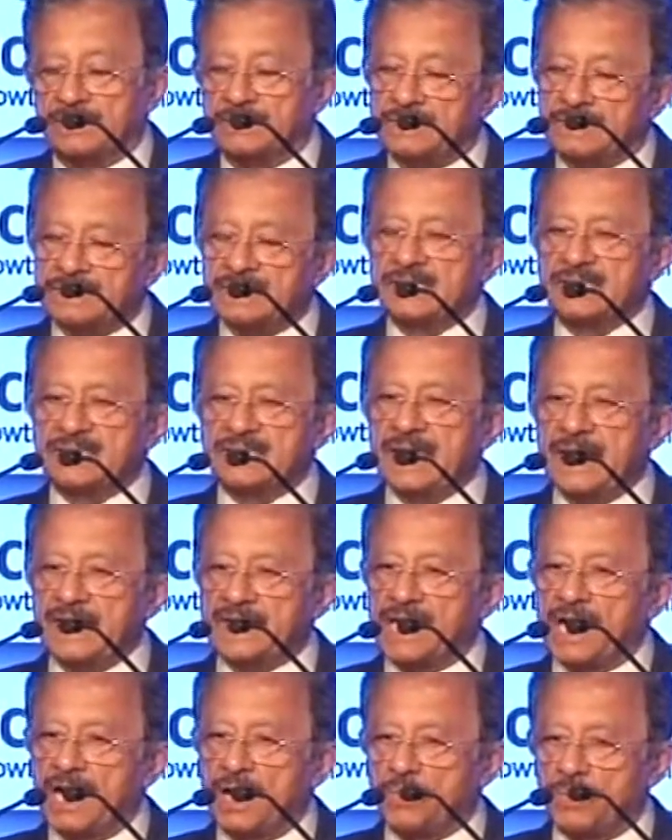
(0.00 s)
This is an
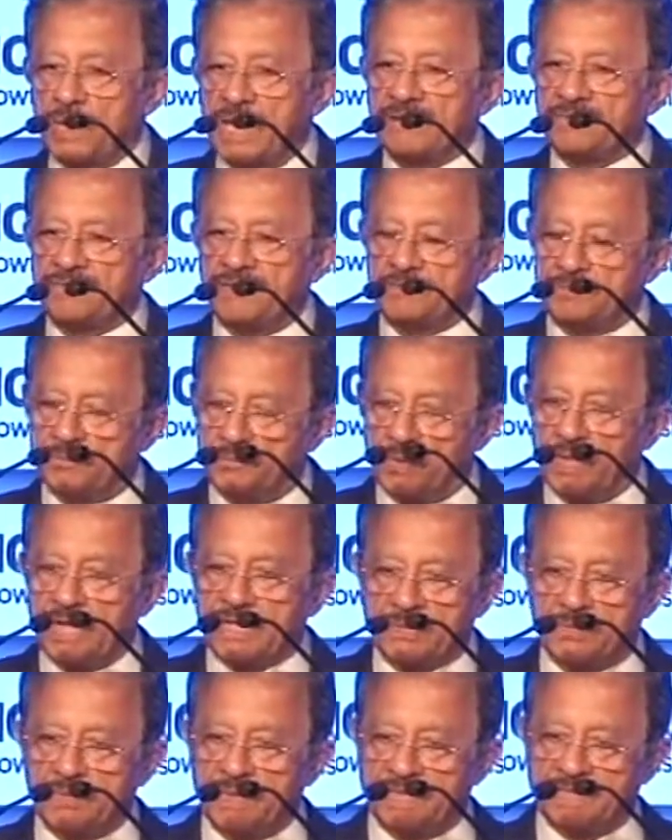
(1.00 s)
area where we've
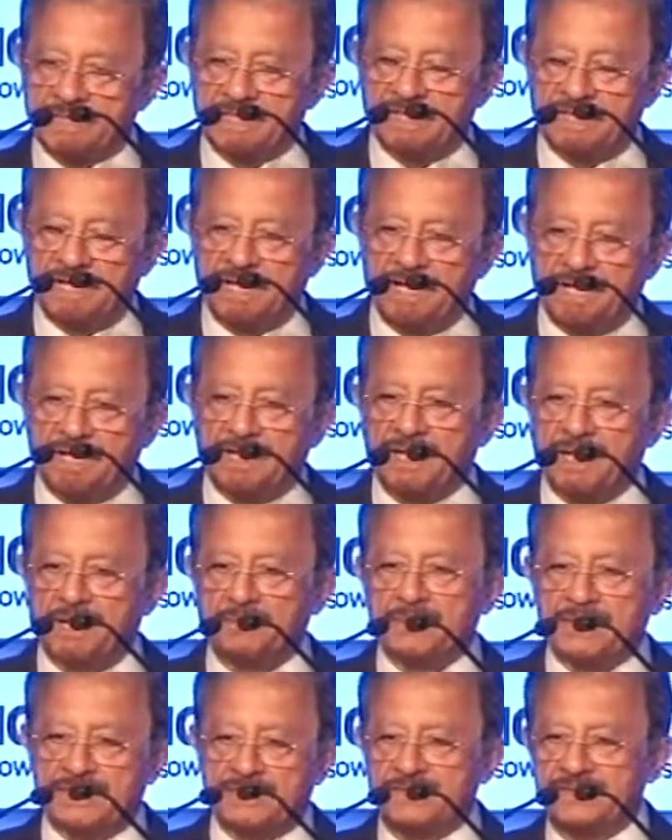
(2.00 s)
worked with
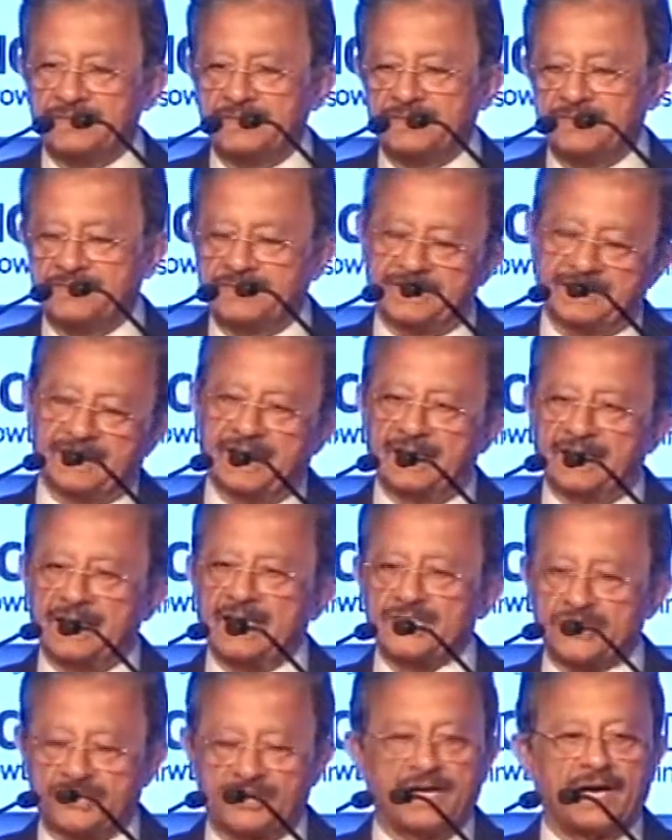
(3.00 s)
Amit Ji and
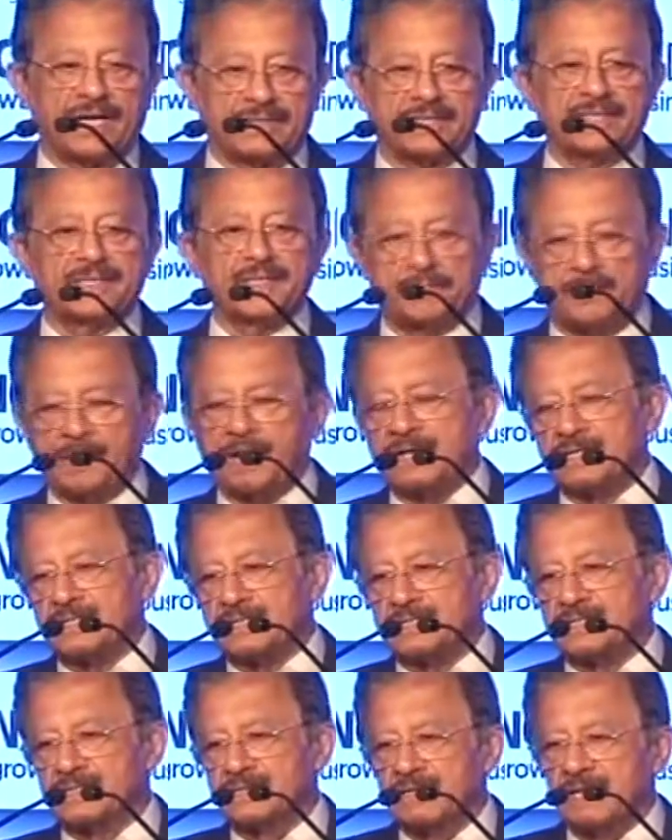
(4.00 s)
S. Chand in the
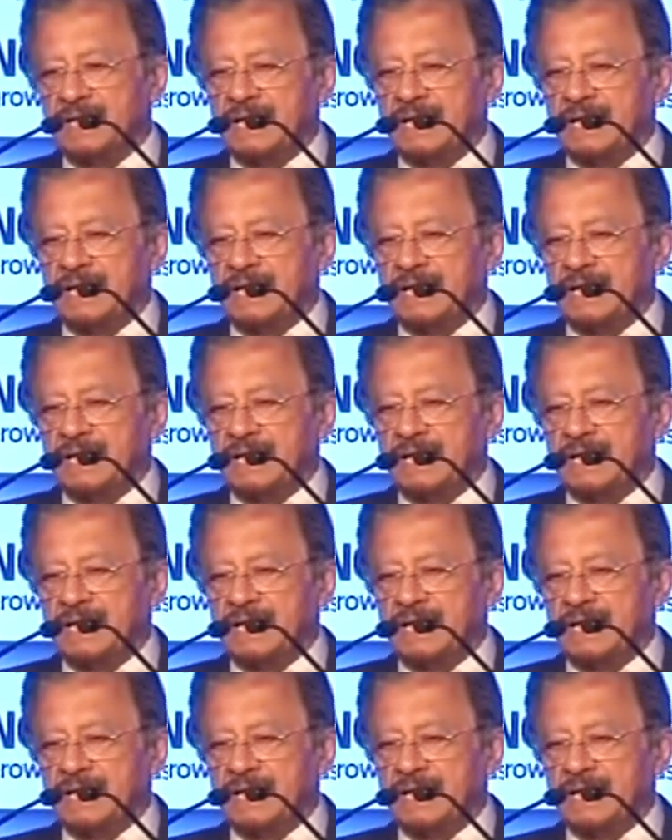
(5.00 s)
past.